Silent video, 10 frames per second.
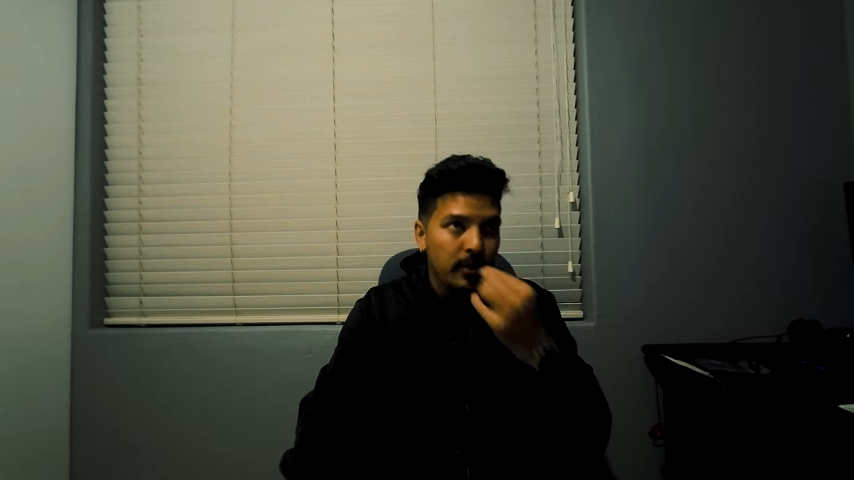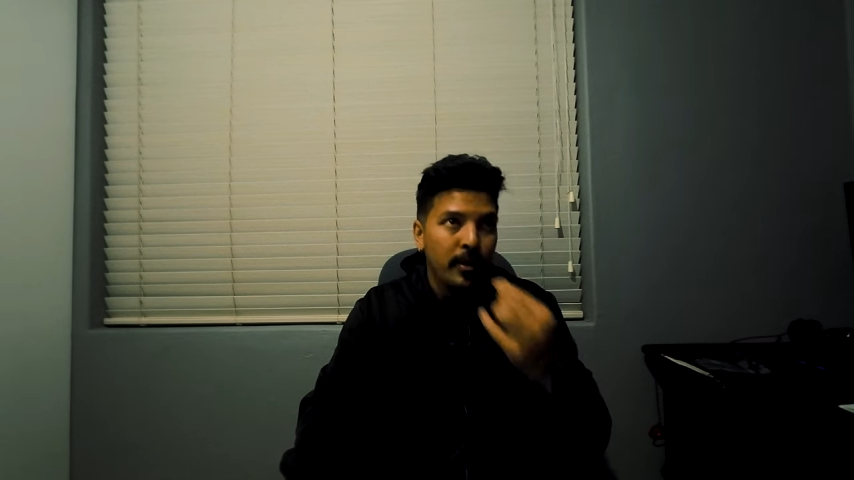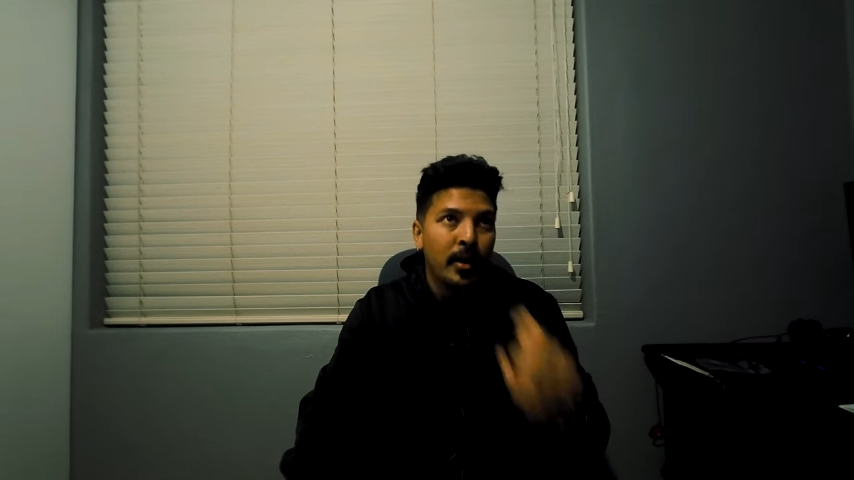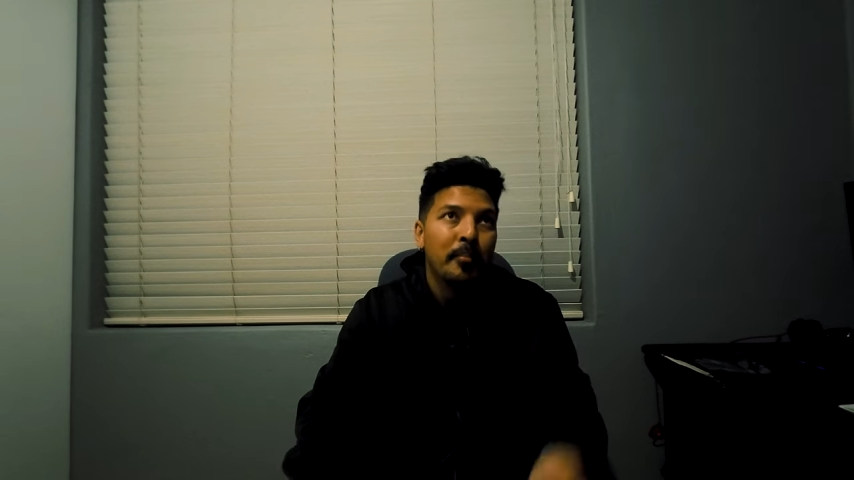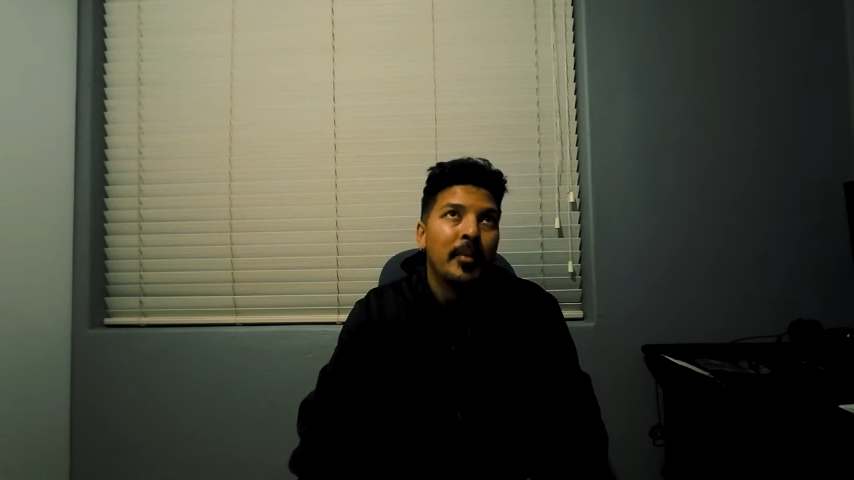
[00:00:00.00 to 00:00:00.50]

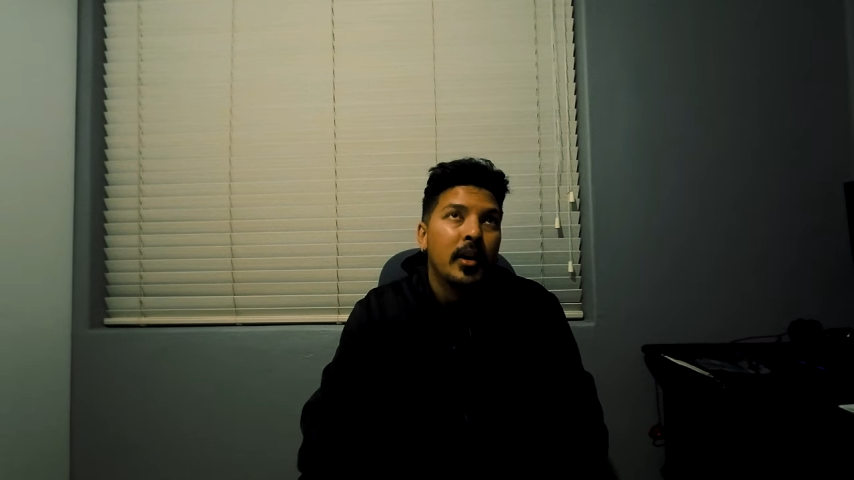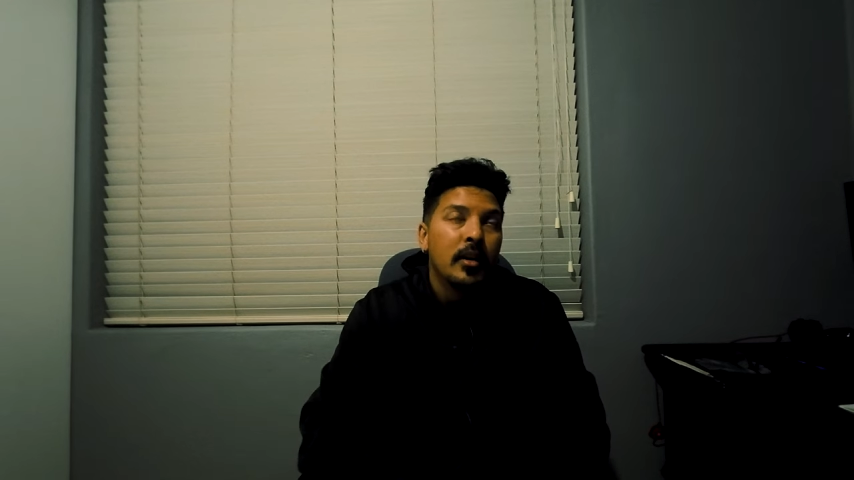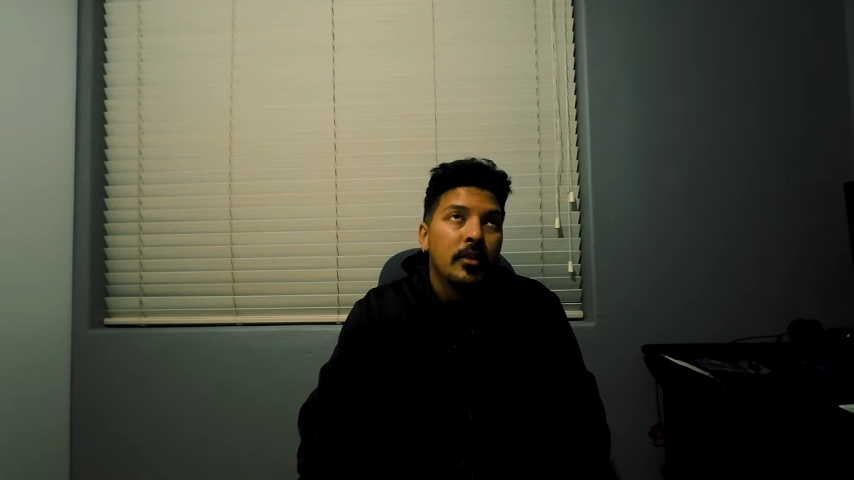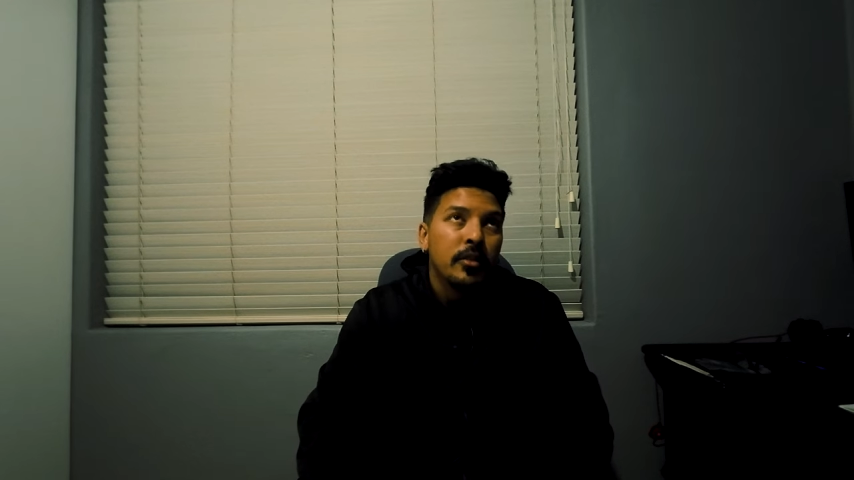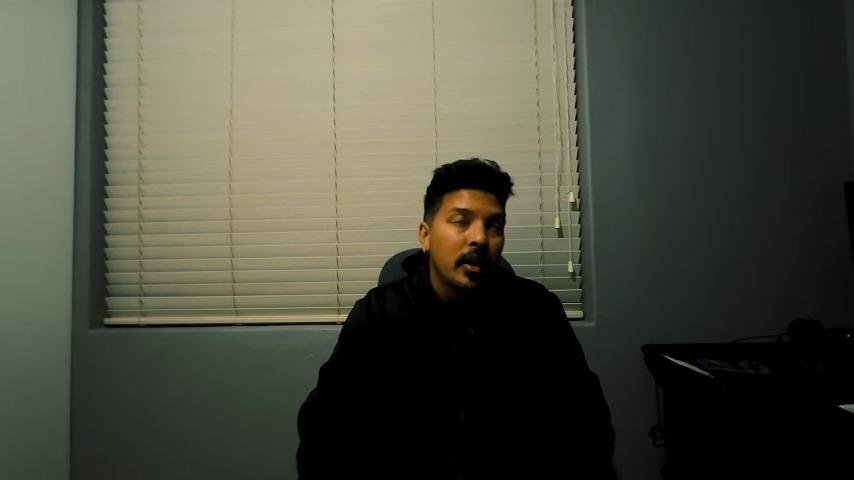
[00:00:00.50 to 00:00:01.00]
Um,
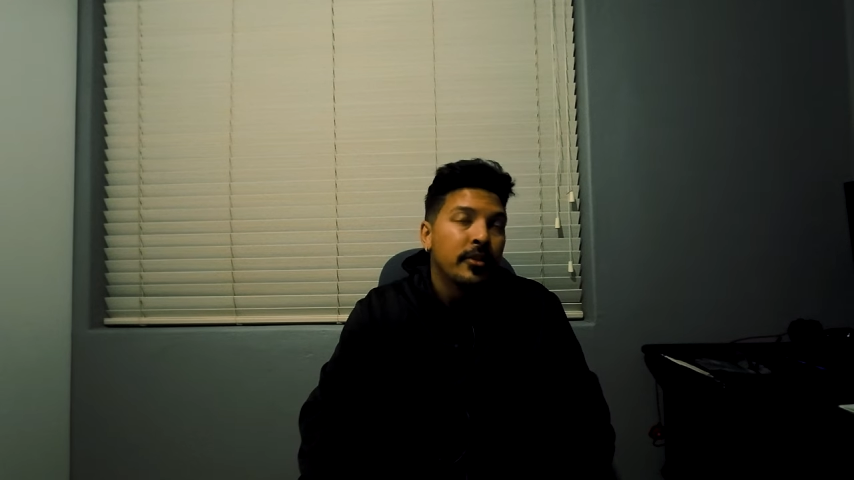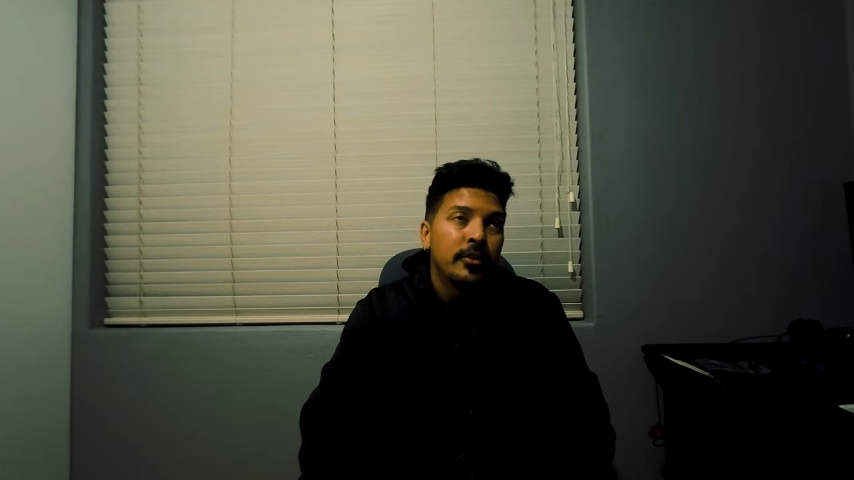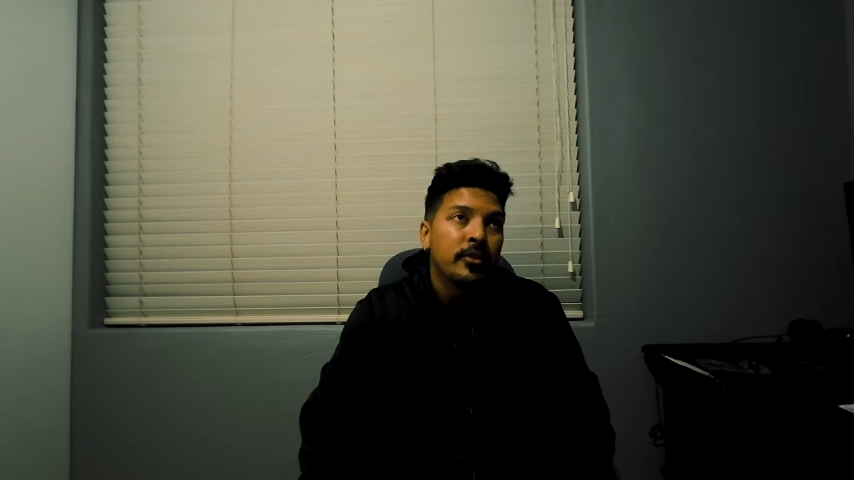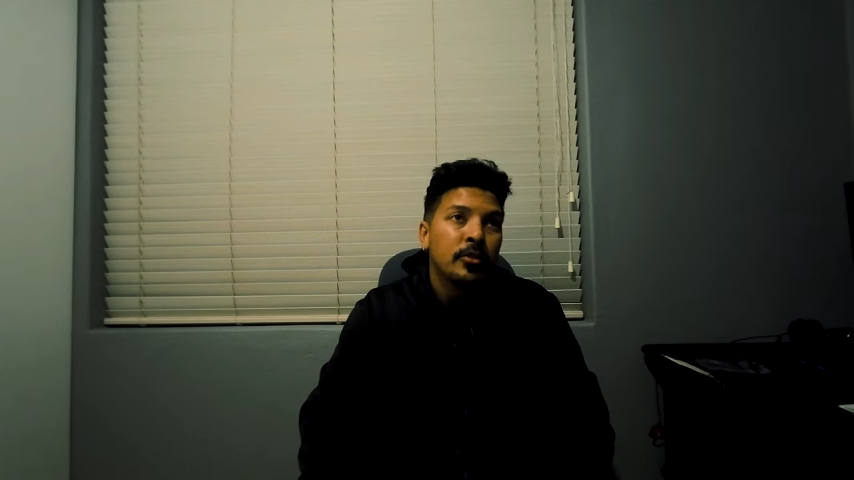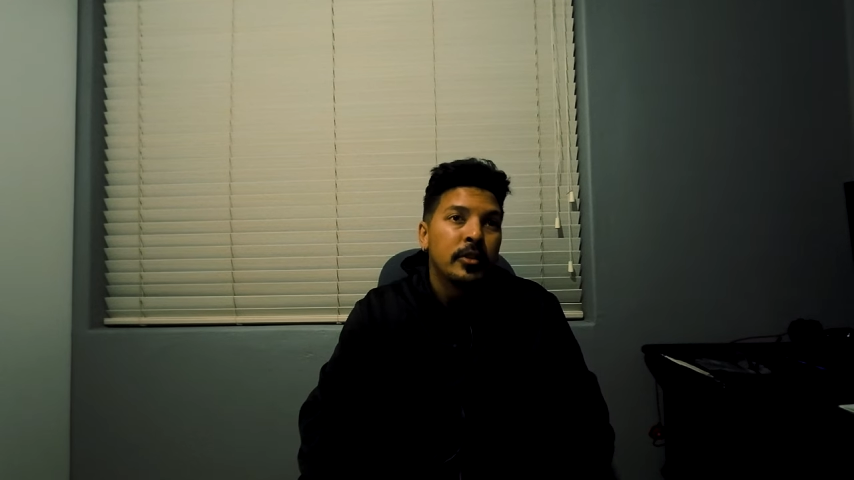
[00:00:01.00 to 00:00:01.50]
yeah, it
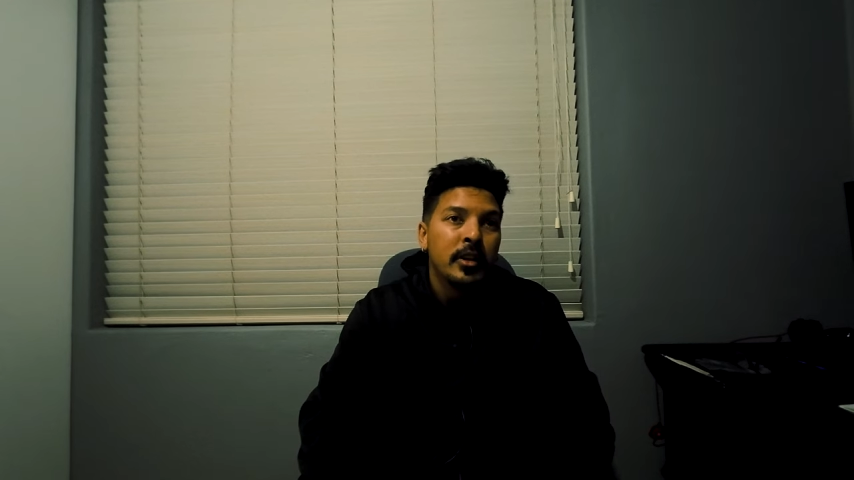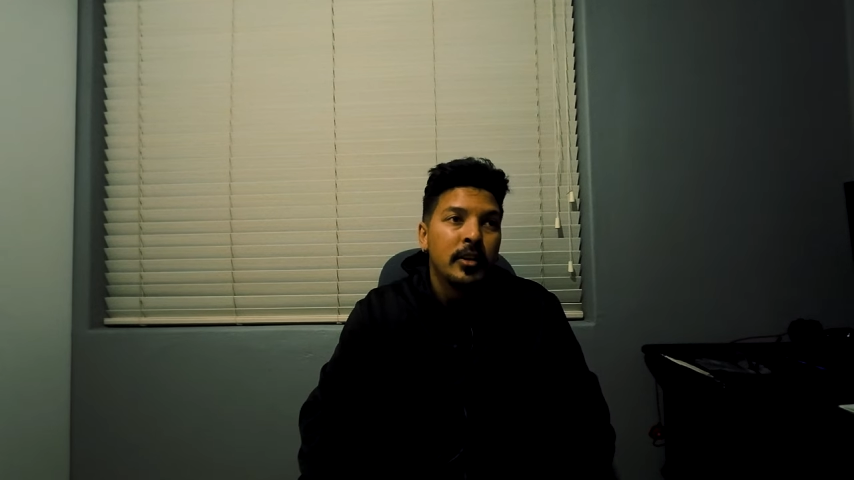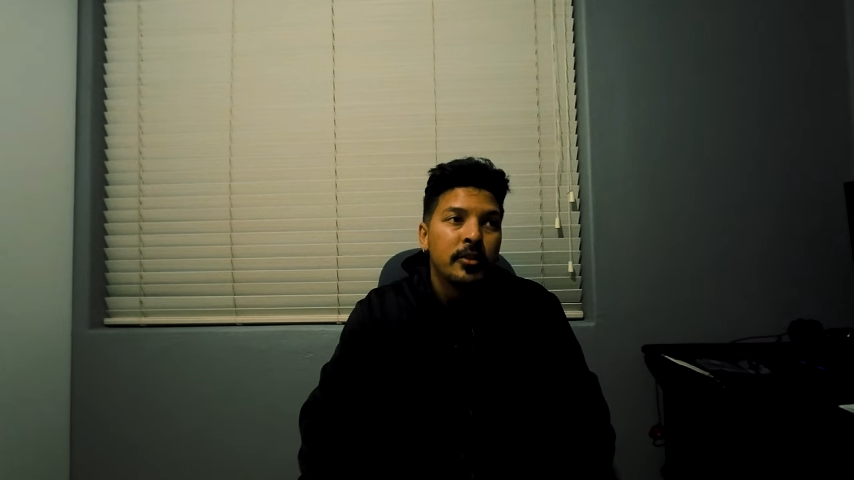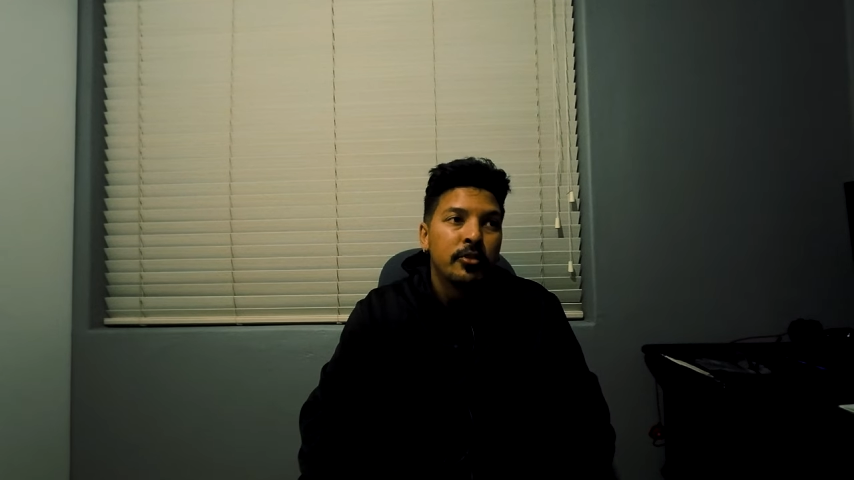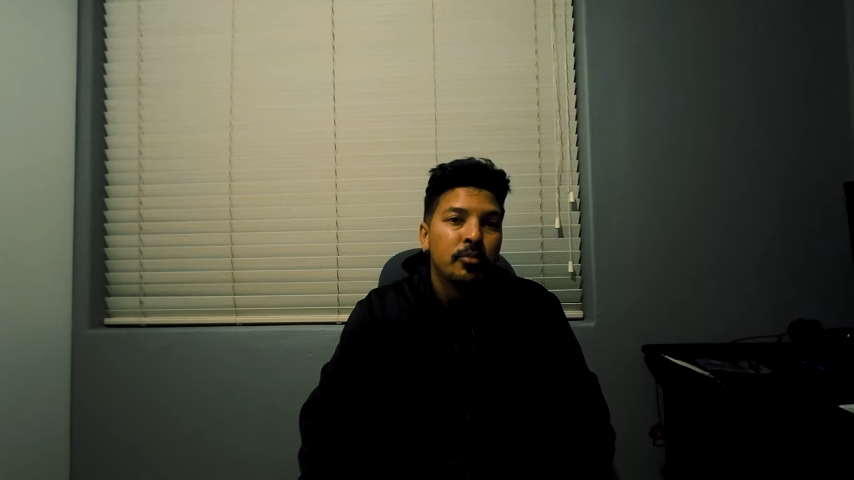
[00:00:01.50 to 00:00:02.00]
just looked
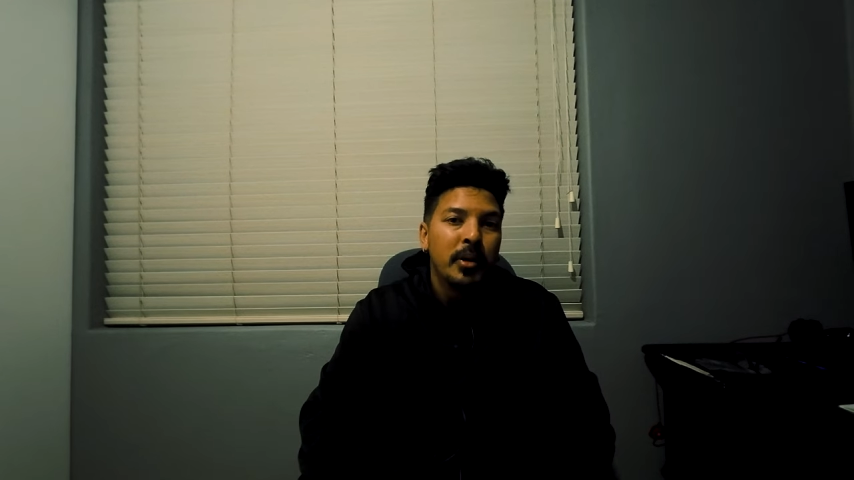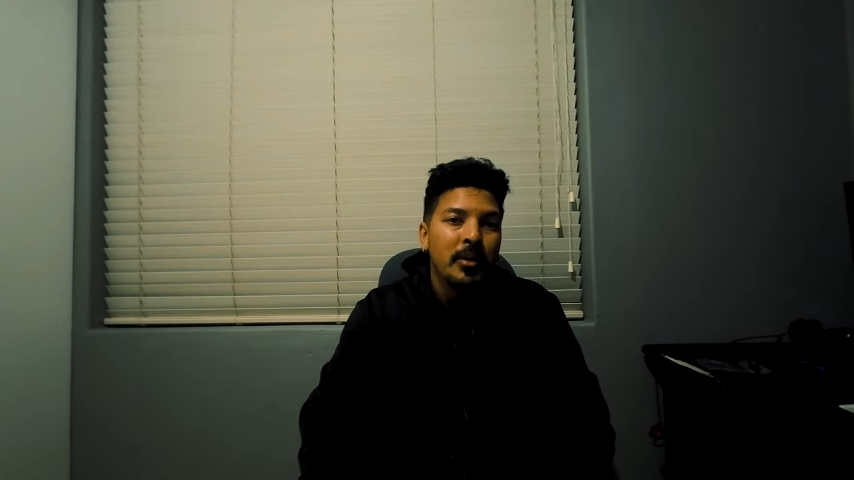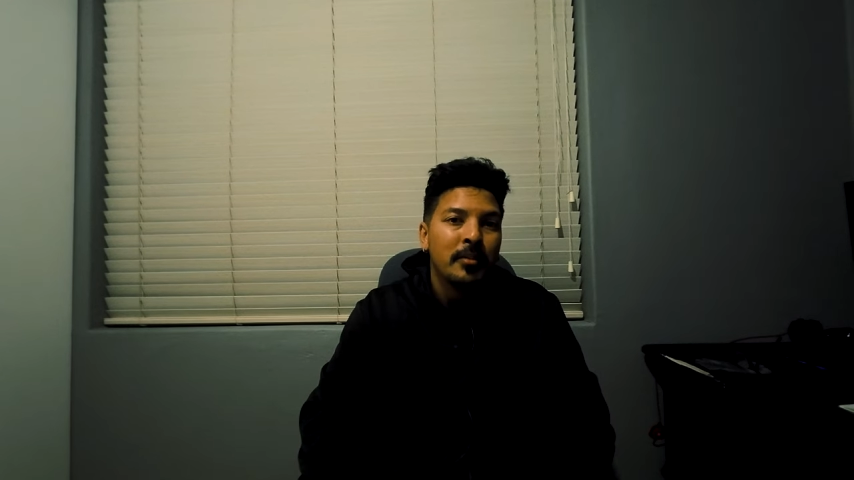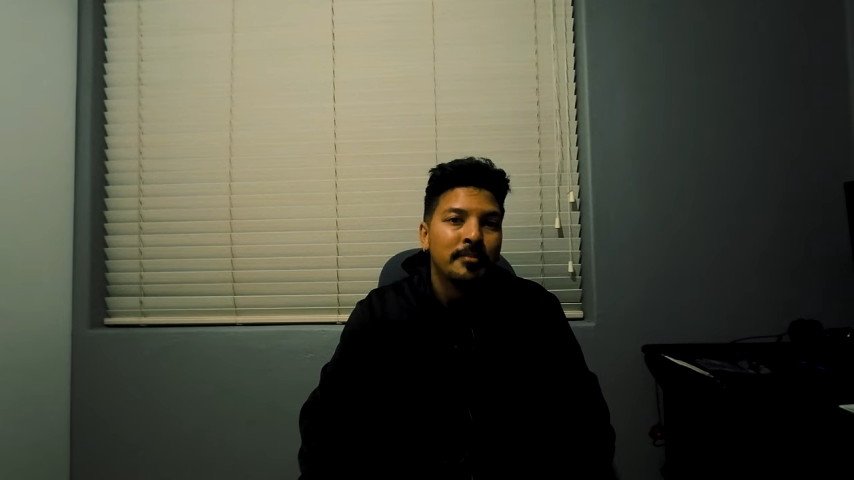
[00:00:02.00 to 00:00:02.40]
really super.